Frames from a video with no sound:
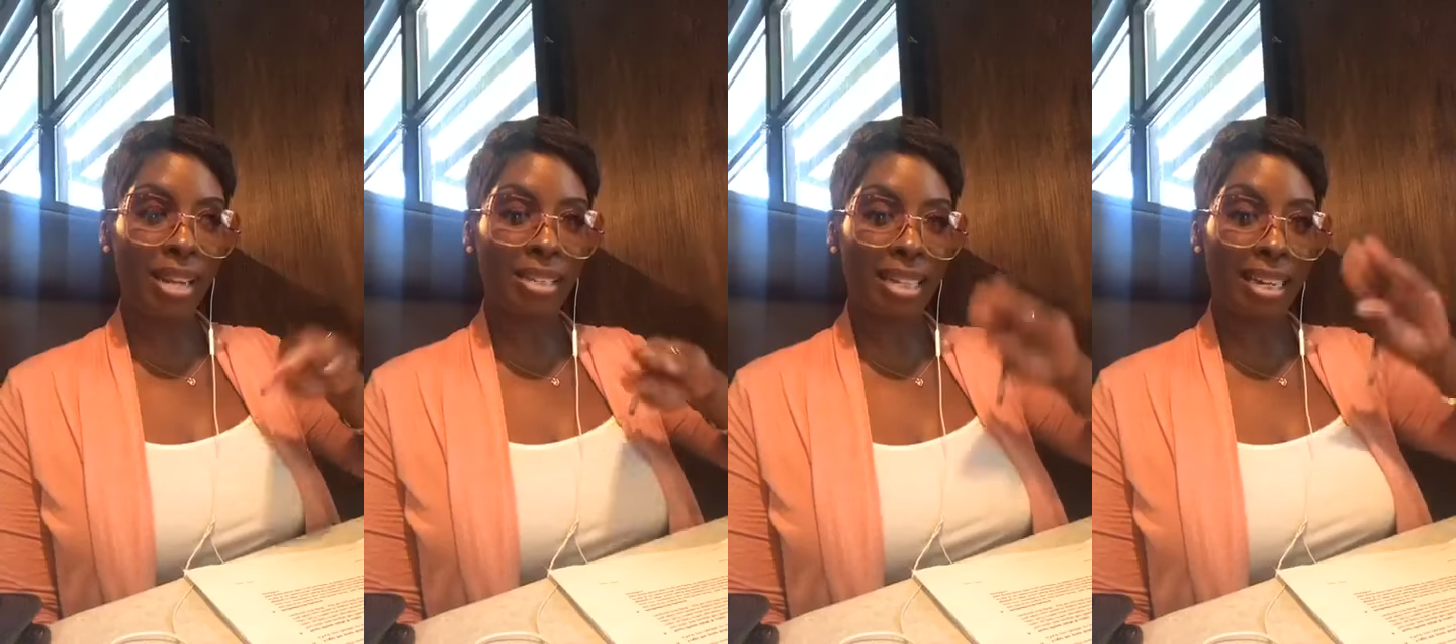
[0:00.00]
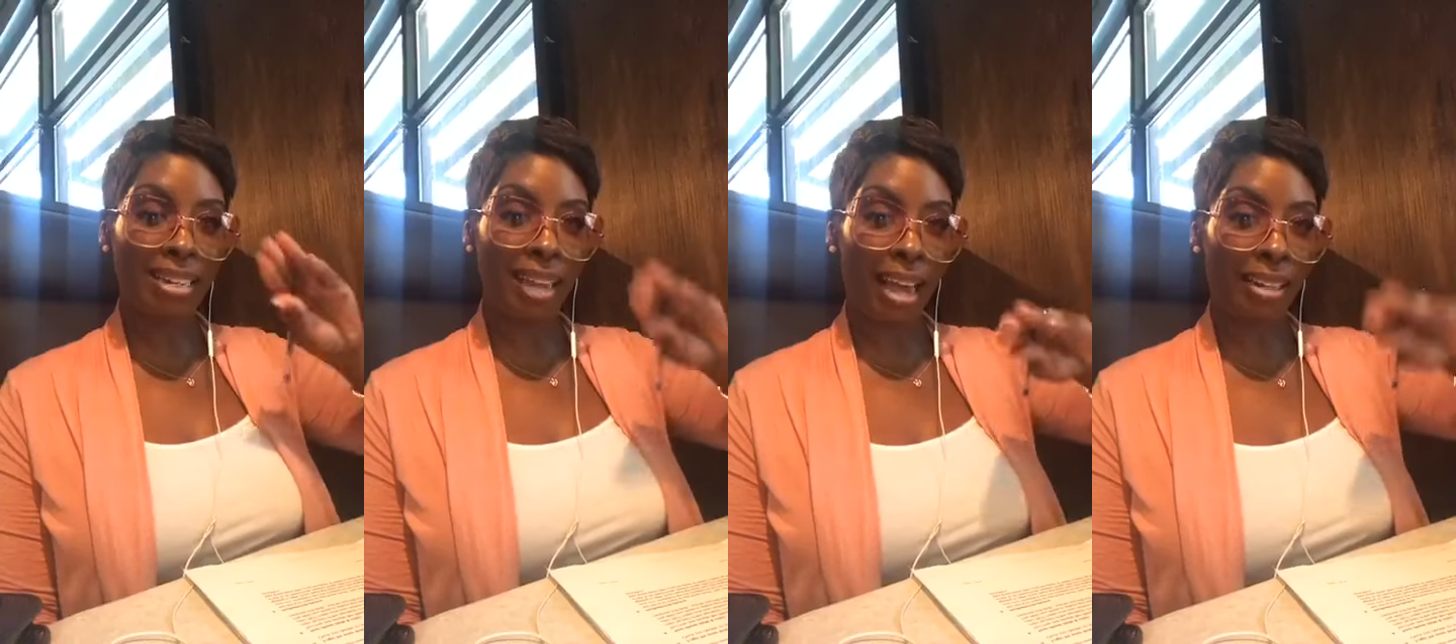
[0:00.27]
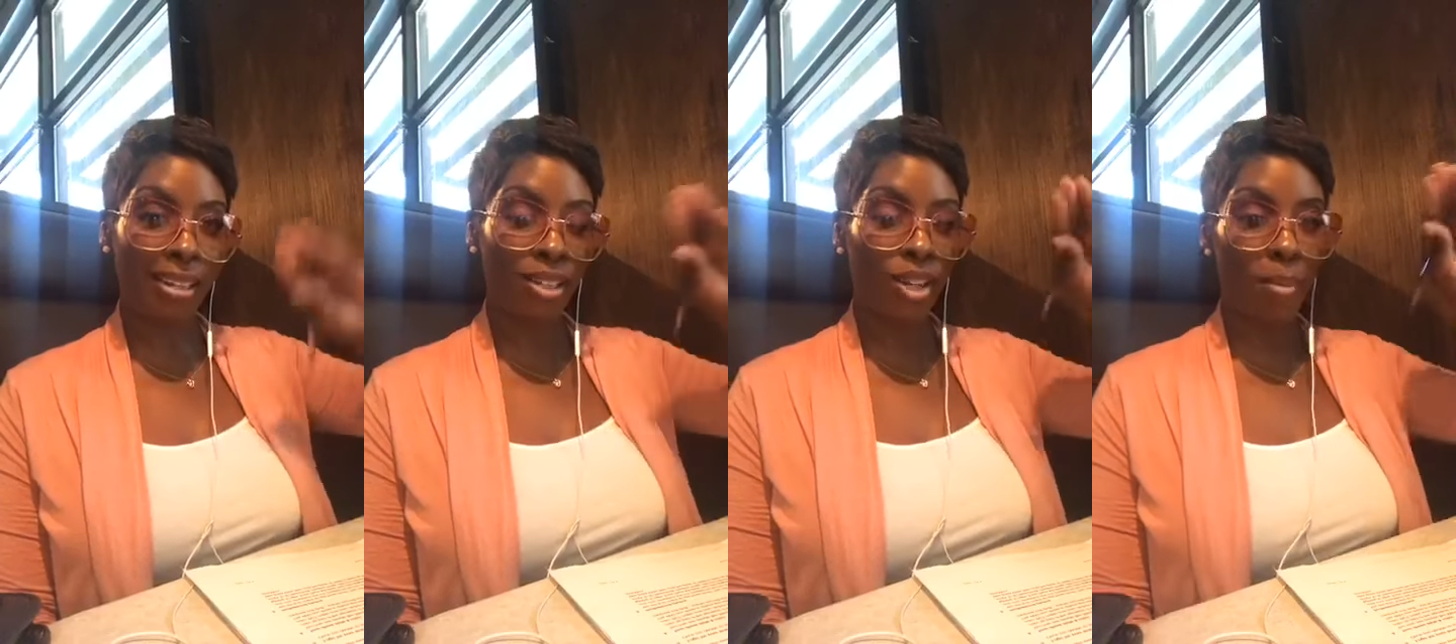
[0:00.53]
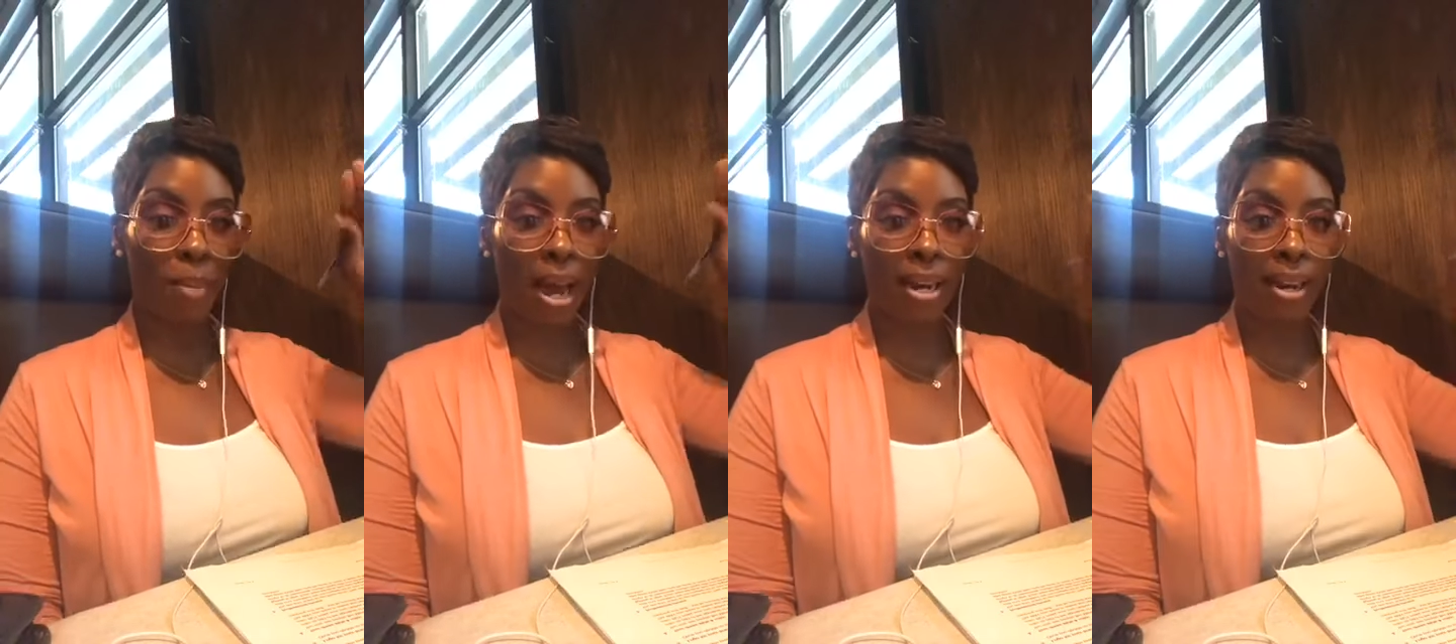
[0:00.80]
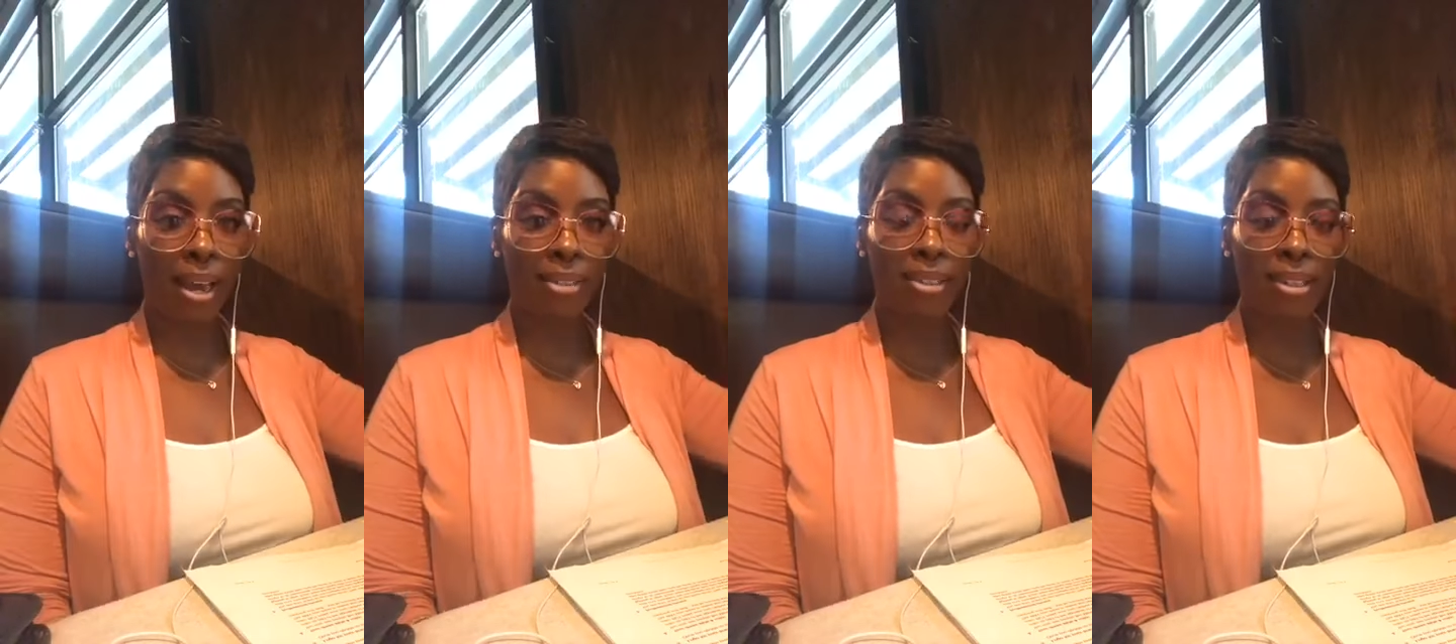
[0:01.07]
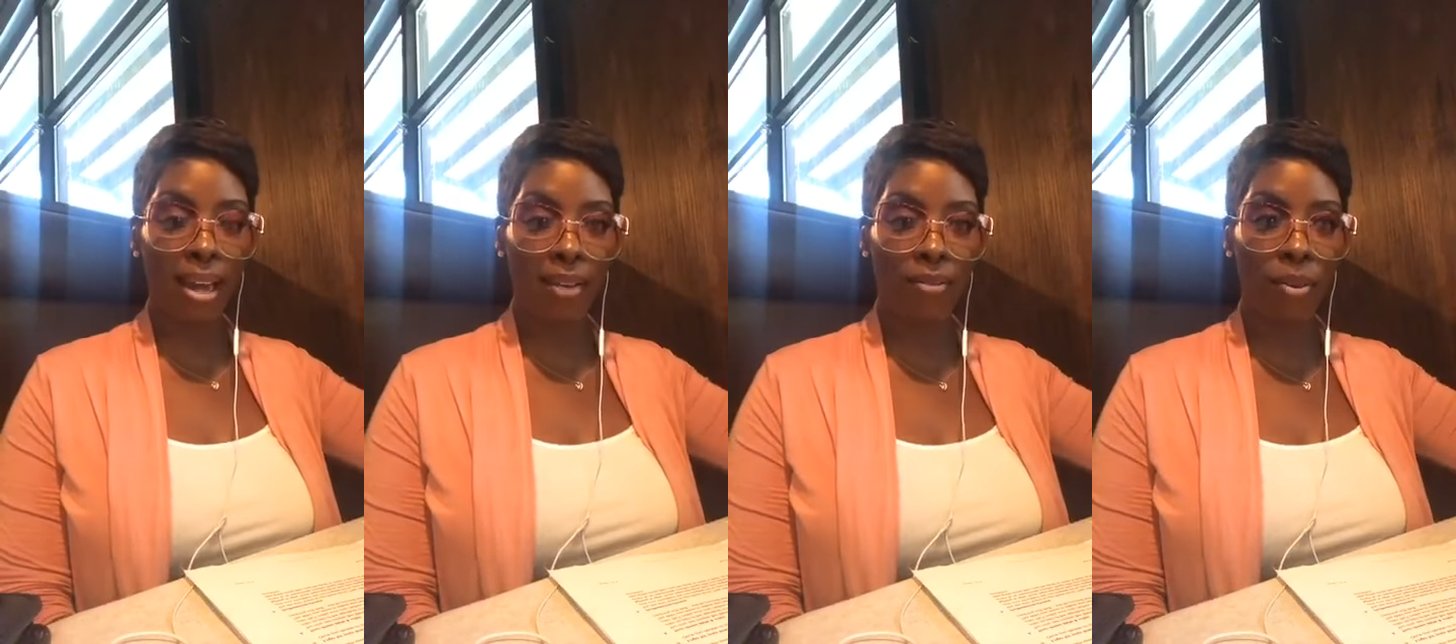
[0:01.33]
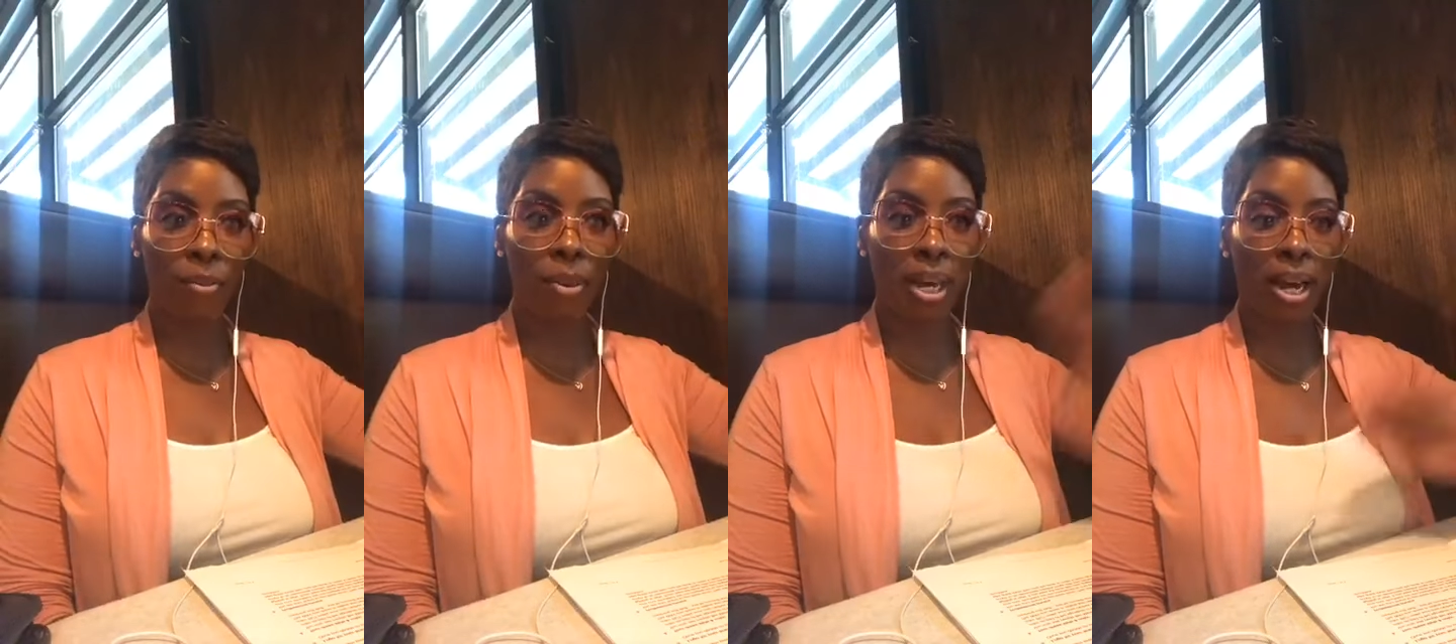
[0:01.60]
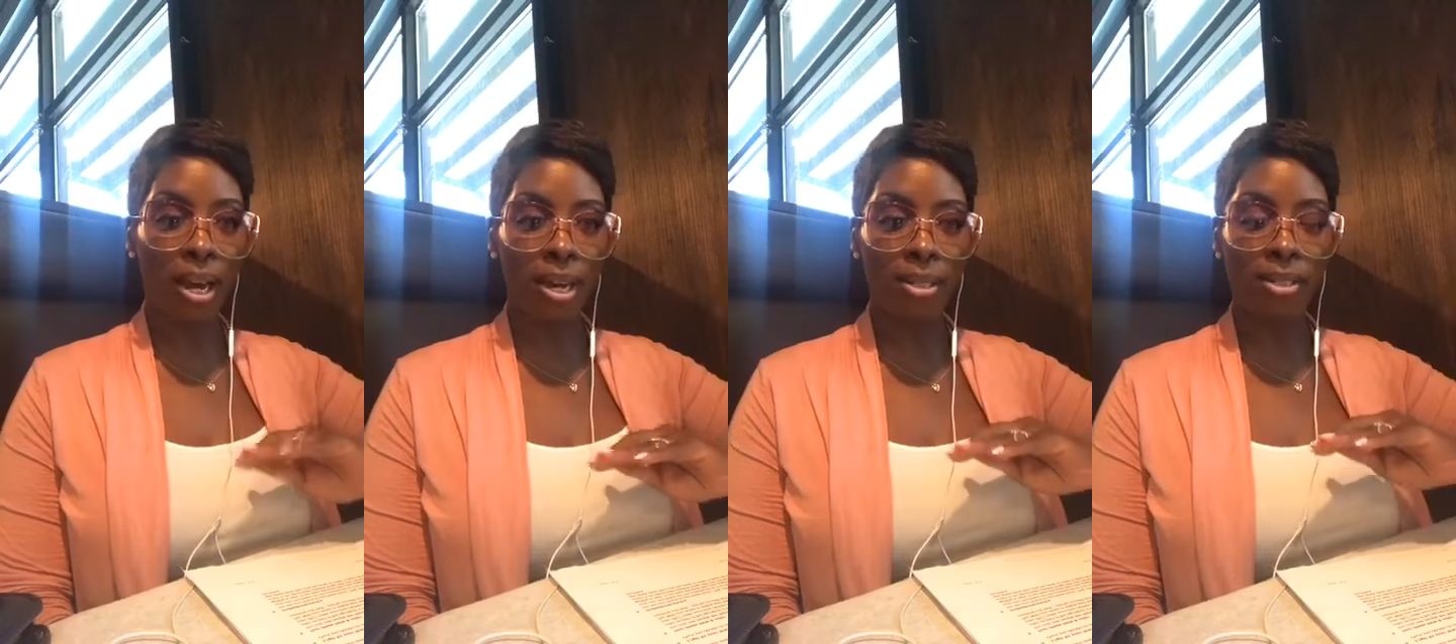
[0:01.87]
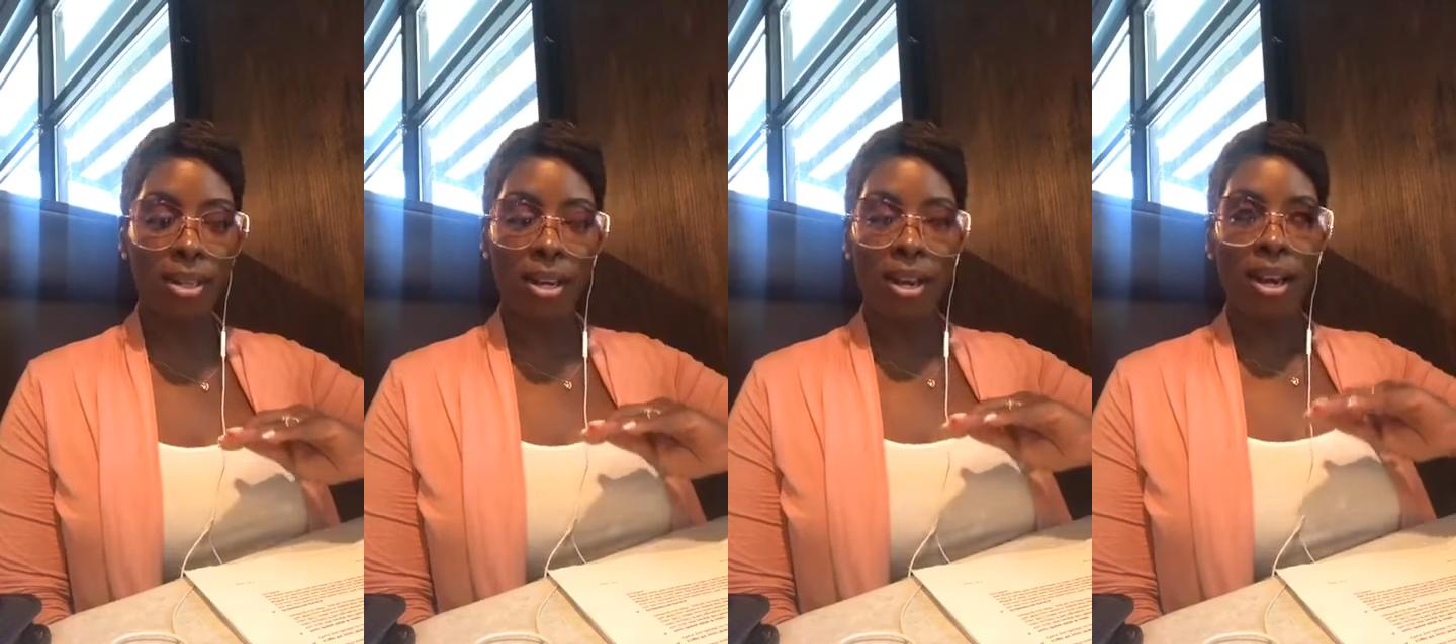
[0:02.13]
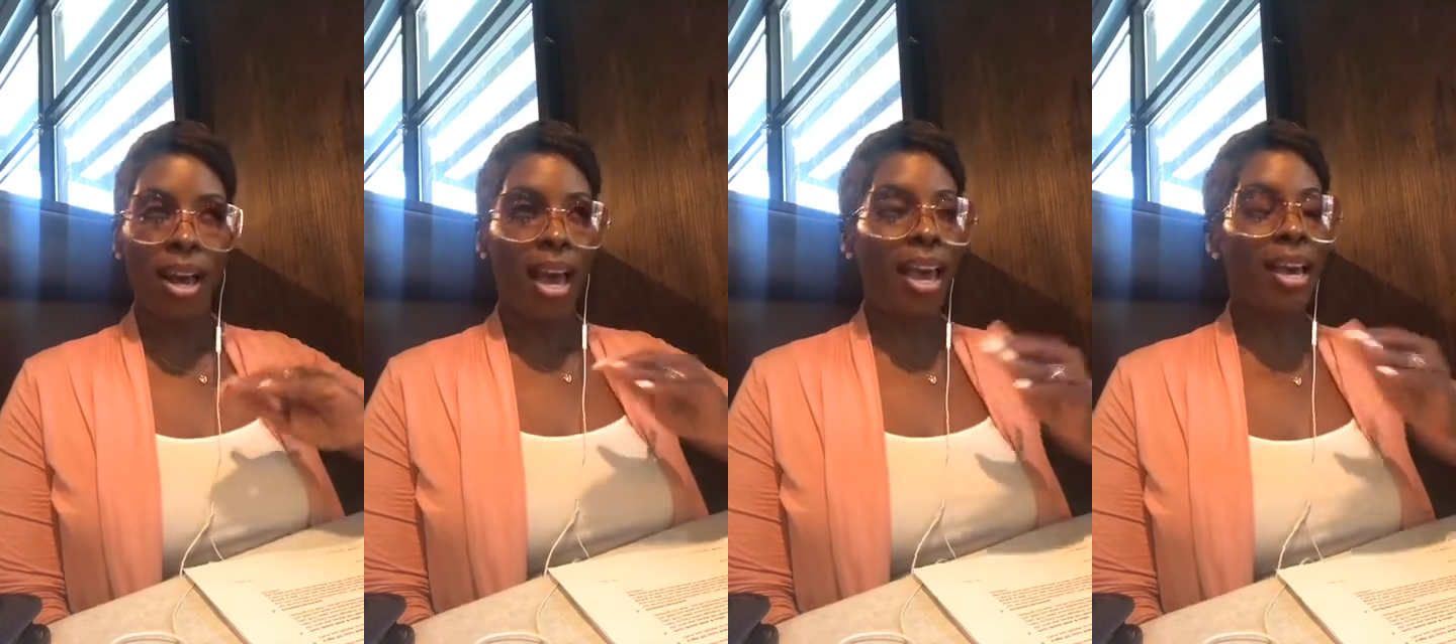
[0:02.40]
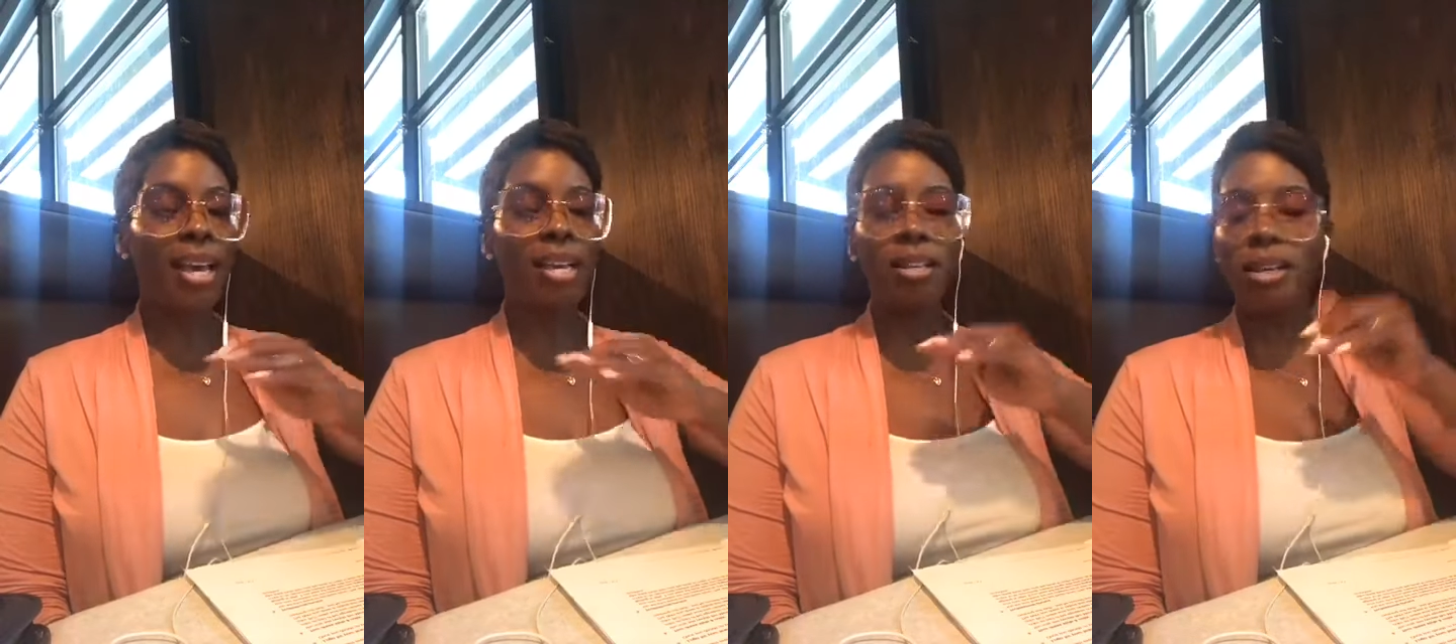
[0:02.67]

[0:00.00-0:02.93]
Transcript: is connected to my next level because I'm